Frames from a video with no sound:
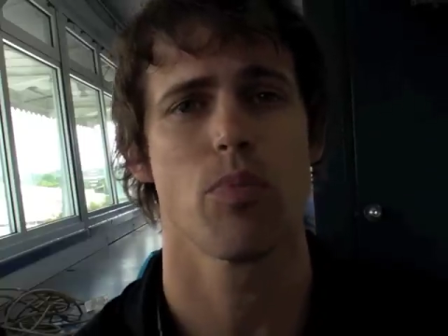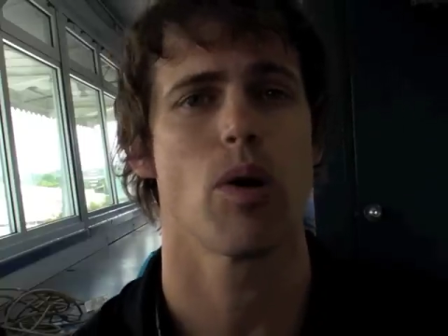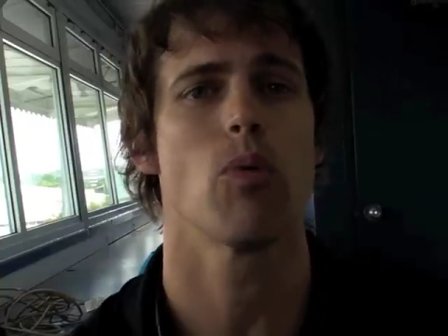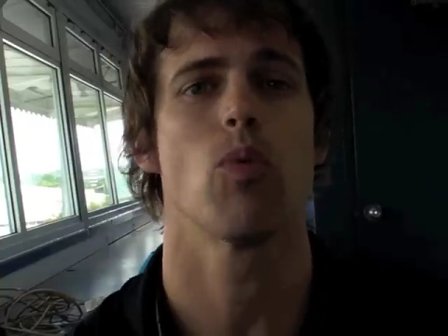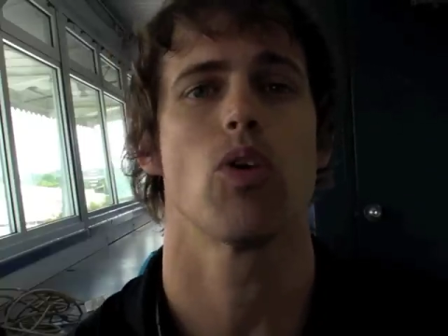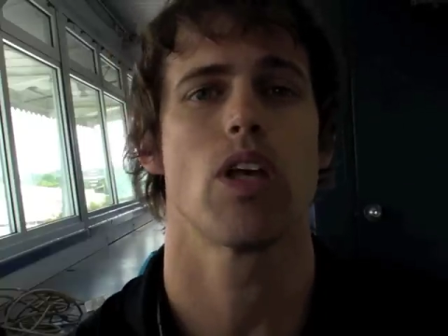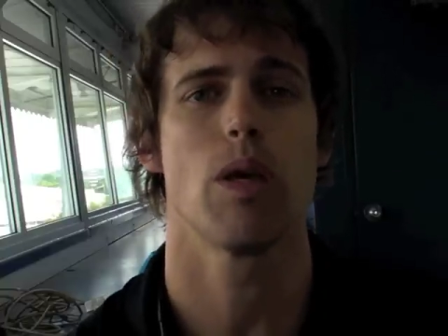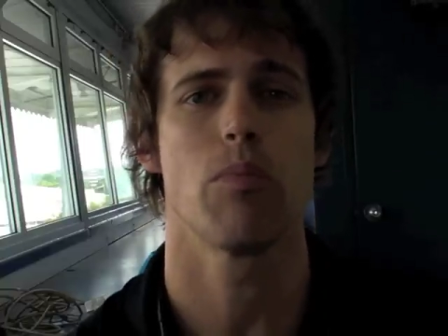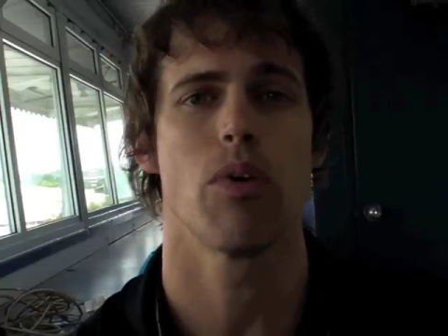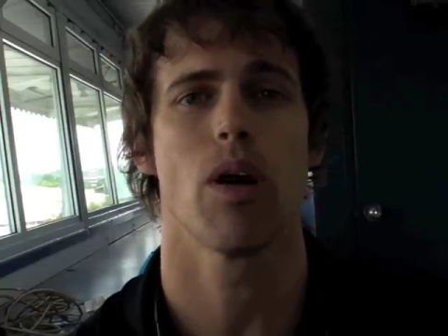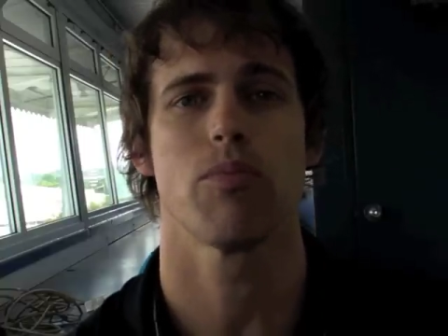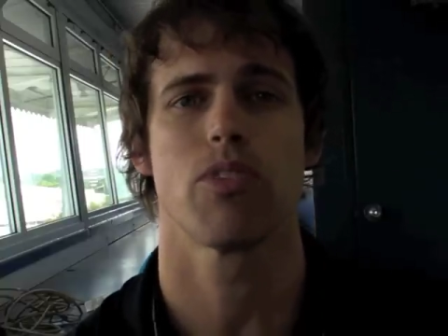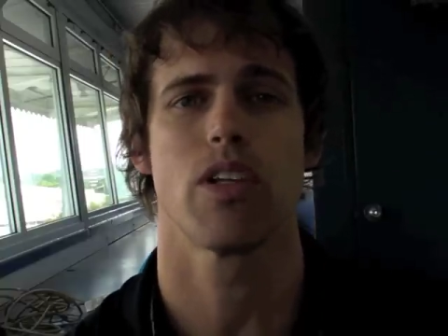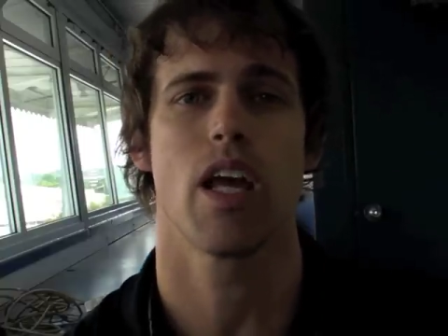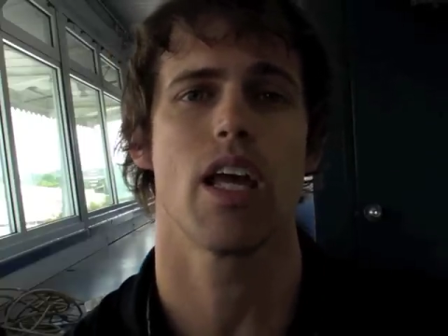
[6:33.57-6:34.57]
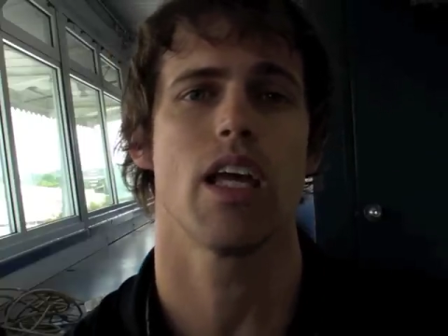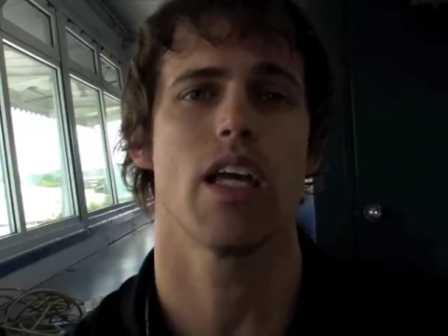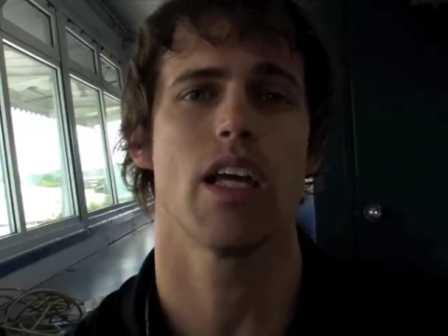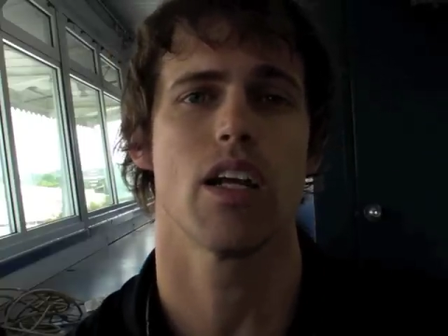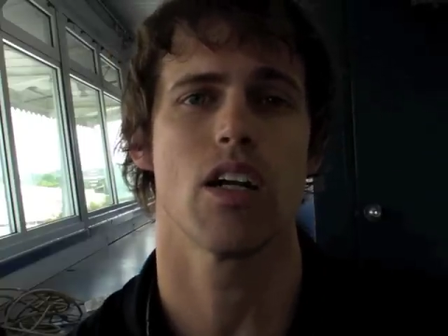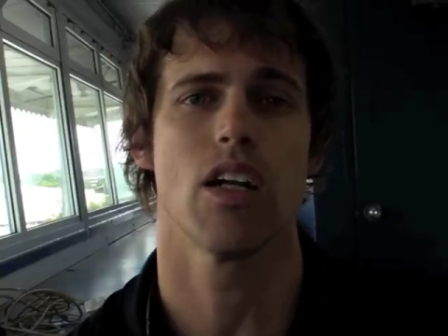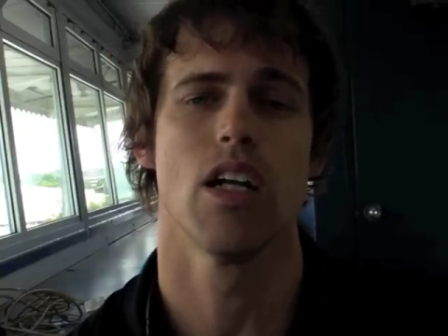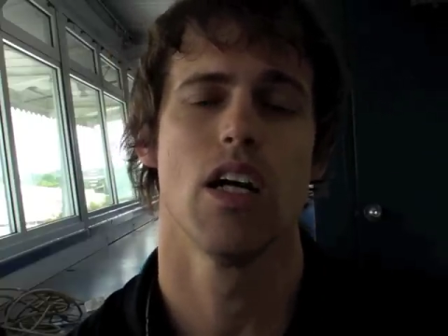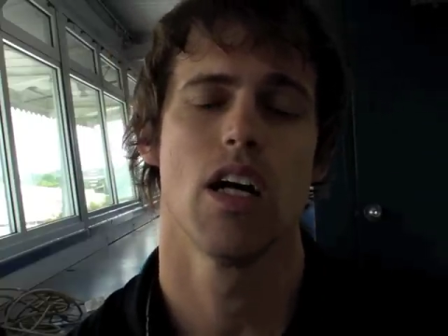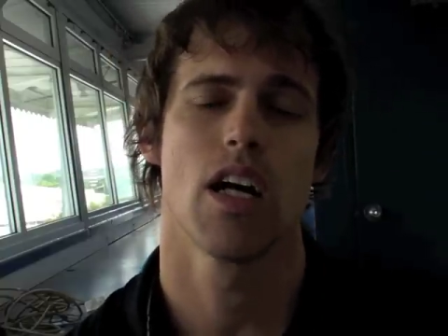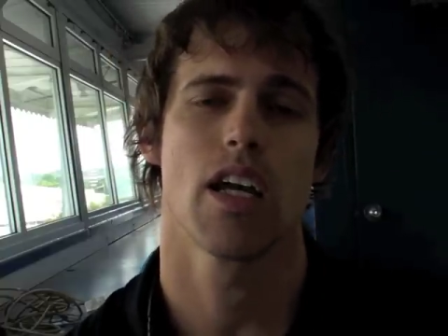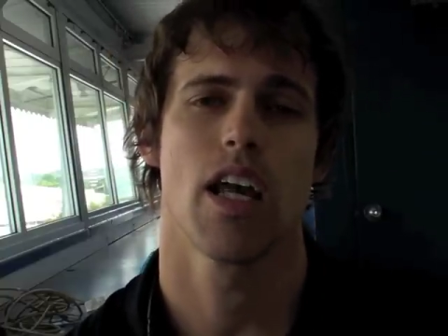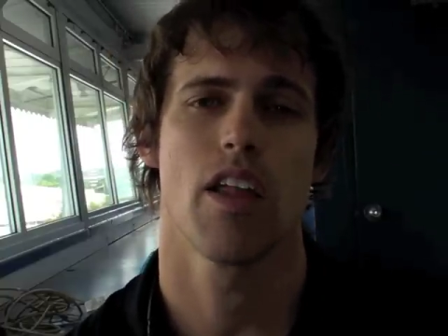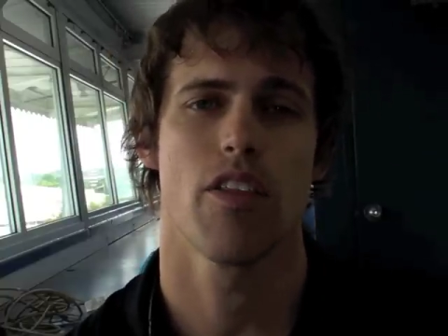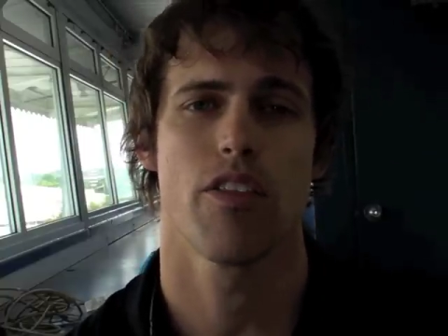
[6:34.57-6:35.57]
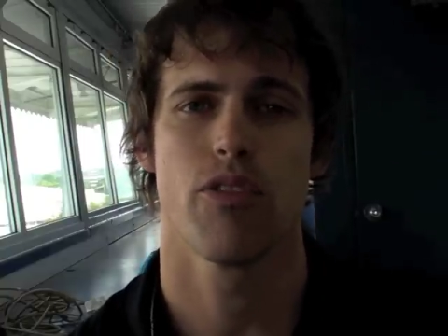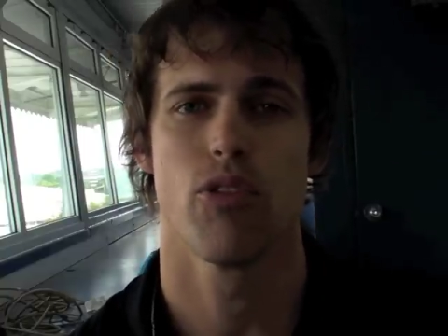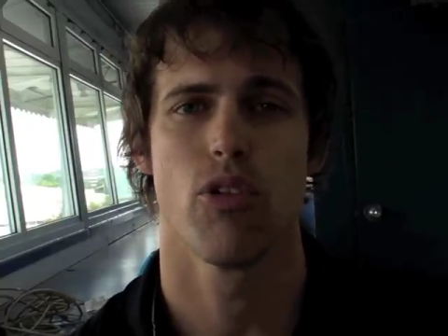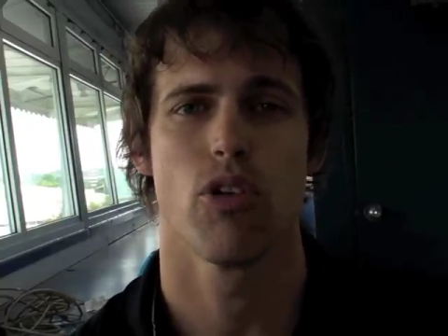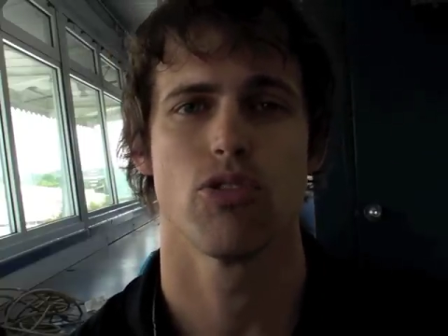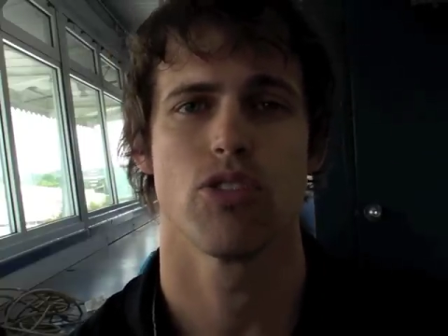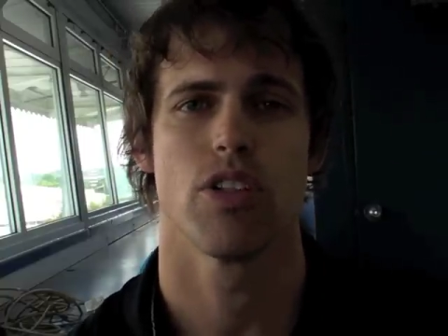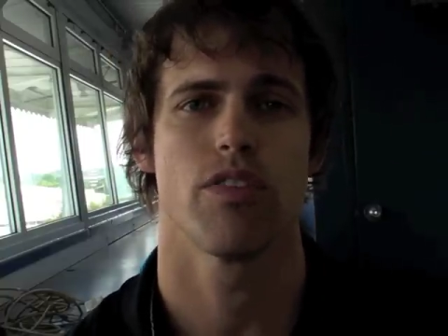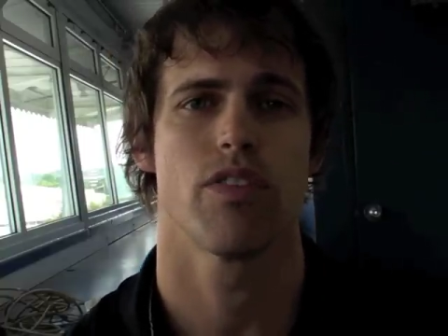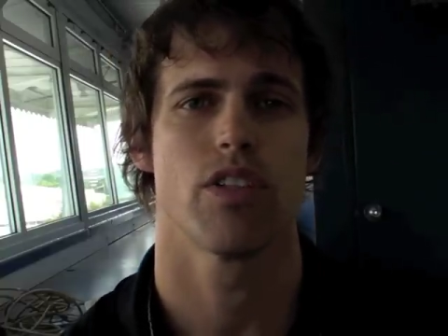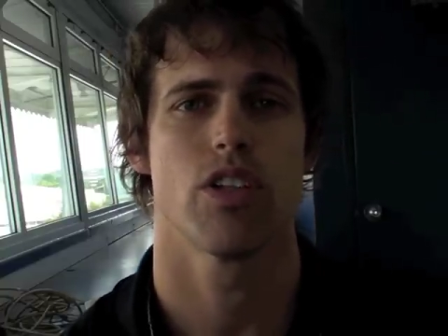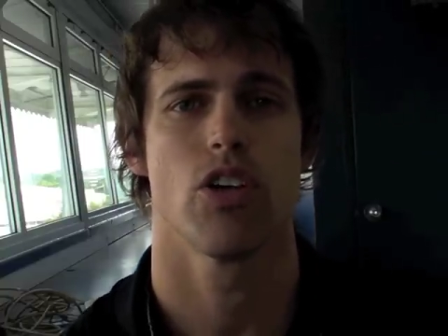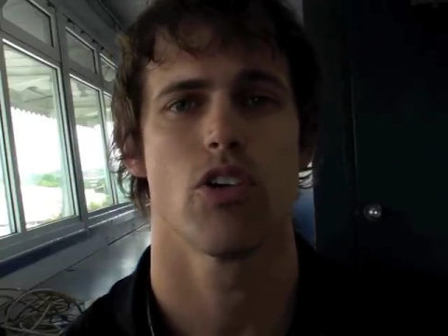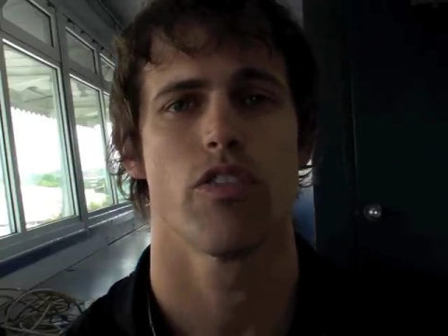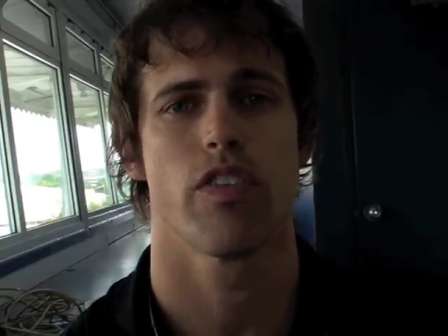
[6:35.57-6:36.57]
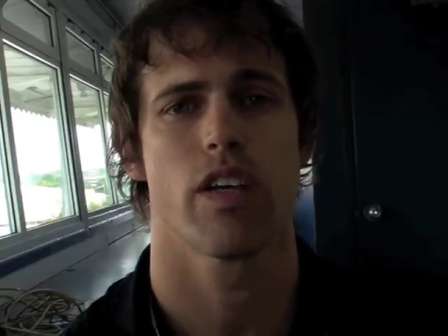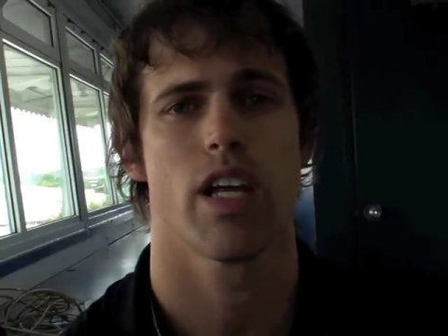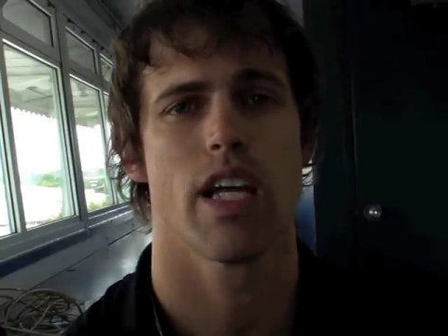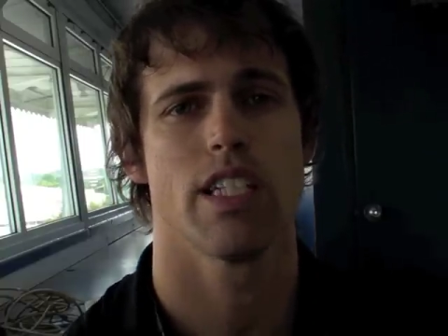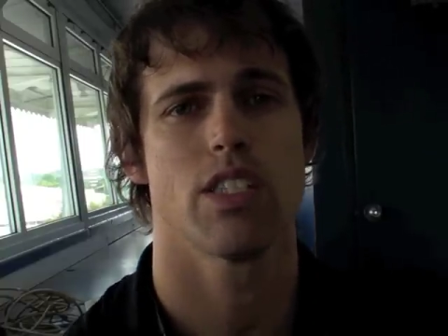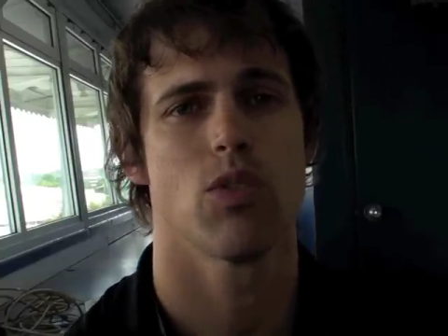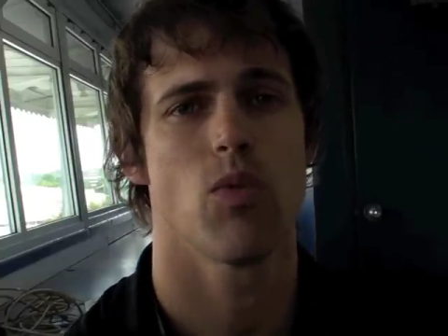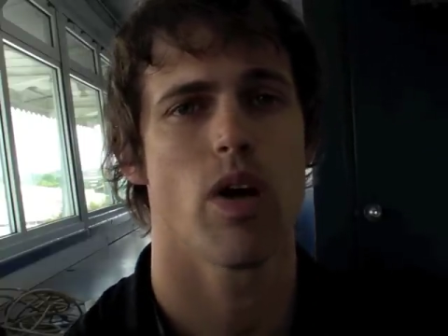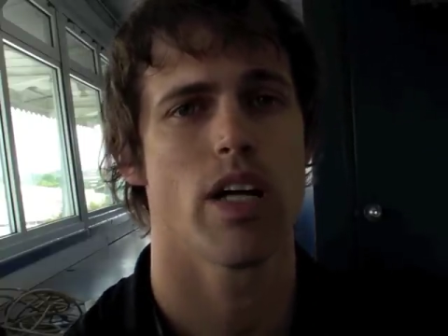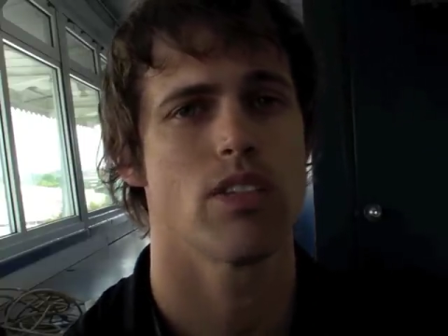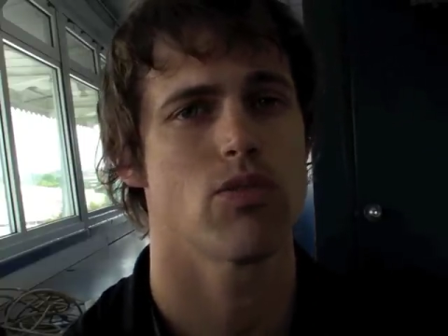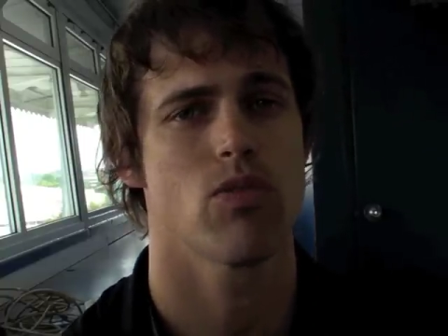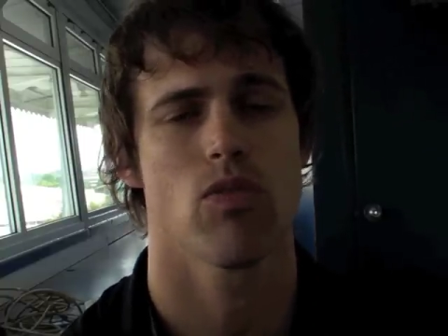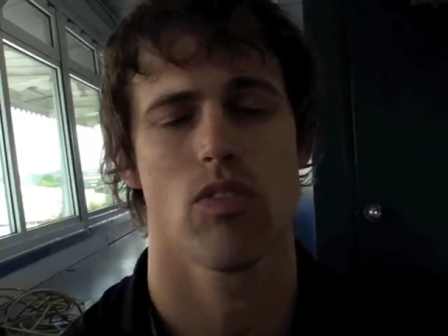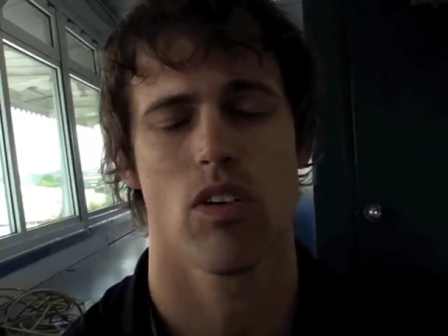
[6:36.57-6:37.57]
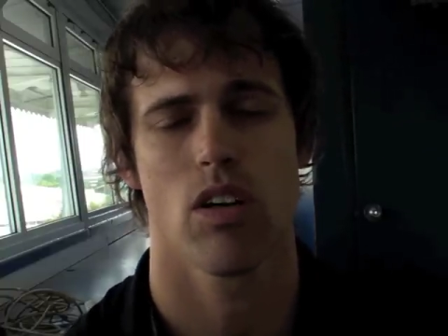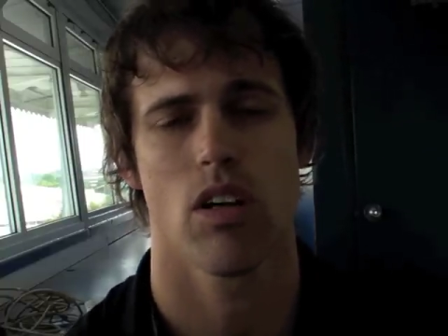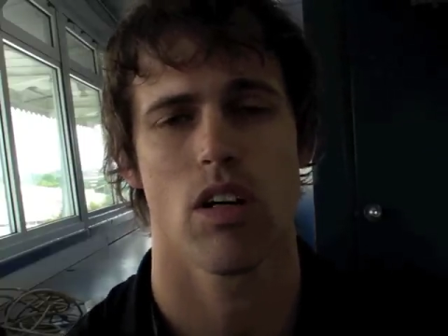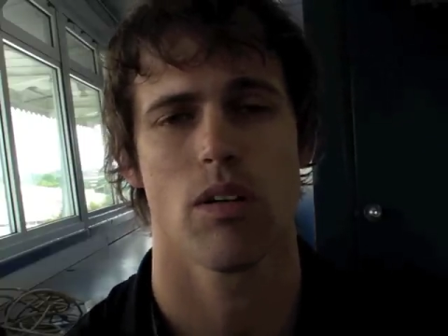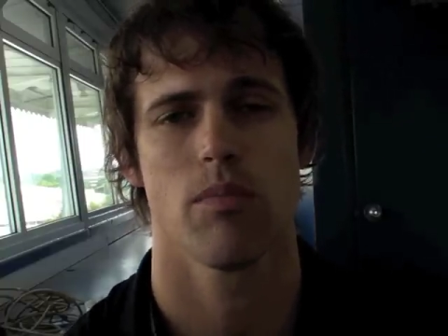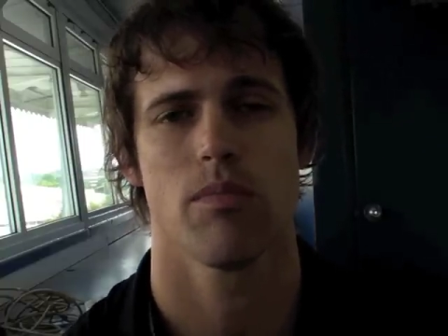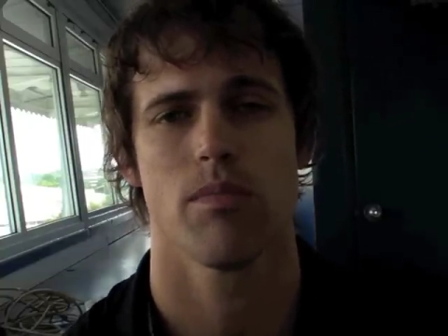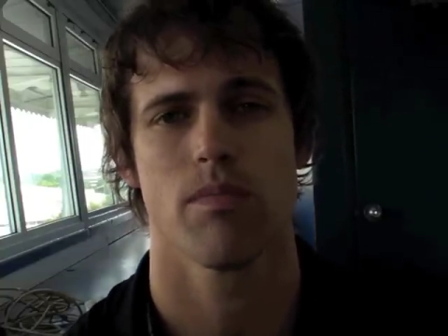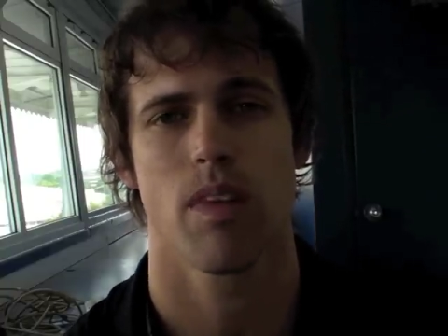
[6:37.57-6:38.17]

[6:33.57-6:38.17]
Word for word: but we'll keep you up to date here again through those different notification ways um,